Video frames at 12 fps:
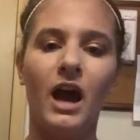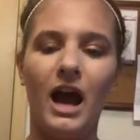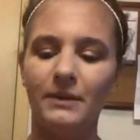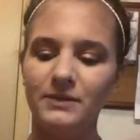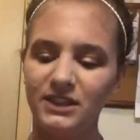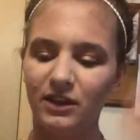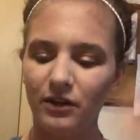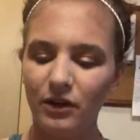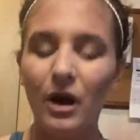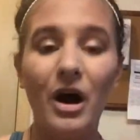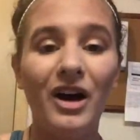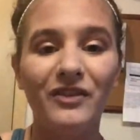I still don't
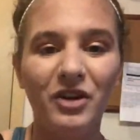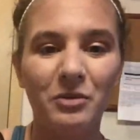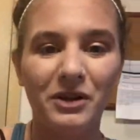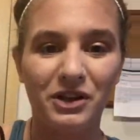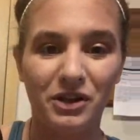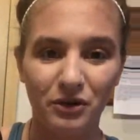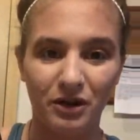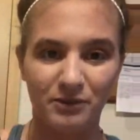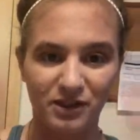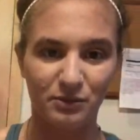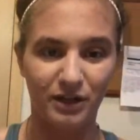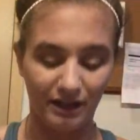know how I feel about the cucumber
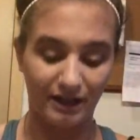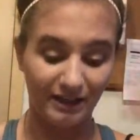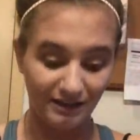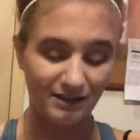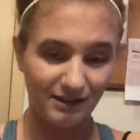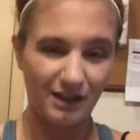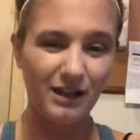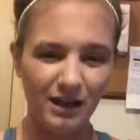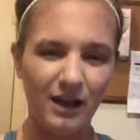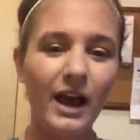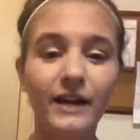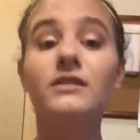spray. Like it's
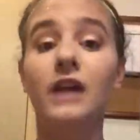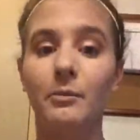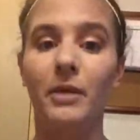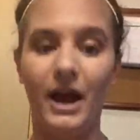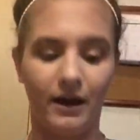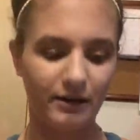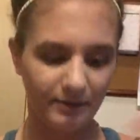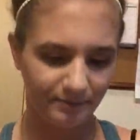not bad.